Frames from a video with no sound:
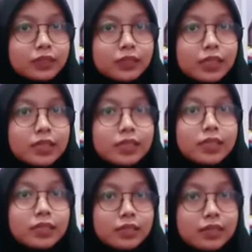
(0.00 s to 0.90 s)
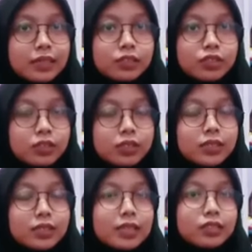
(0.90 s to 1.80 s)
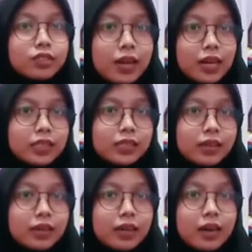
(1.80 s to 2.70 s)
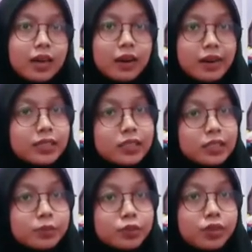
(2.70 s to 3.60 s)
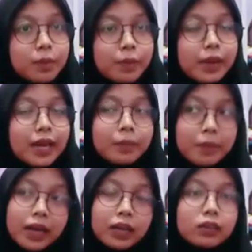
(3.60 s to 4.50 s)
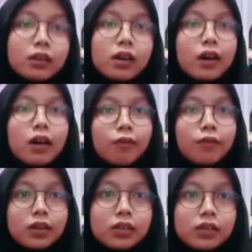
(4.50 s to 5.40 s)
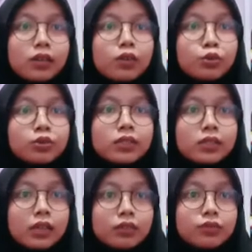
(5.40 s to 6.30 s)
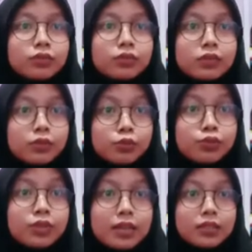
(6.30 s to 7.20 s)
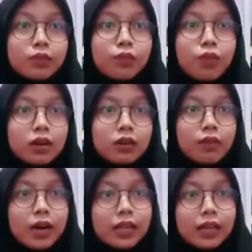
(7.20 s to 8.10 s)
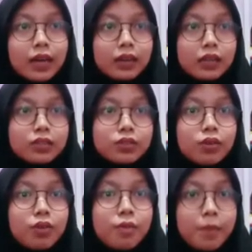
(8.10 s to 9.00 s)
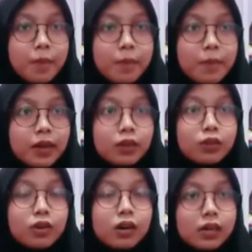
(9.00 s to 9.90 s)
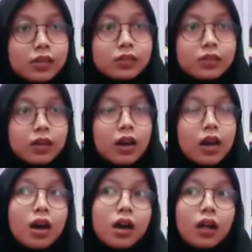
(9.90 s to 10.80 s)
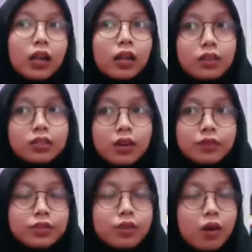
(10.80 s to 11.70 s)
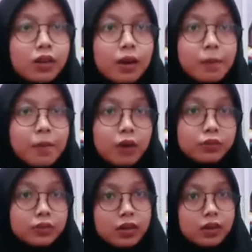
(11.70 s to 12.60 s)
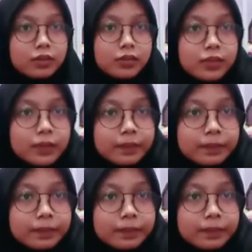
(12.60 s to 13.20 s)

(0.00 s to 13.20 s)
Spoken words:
things in the station, such as racism to the black man, worker who doesn't work well, and also Merlot heard a lot of story about Kurtz.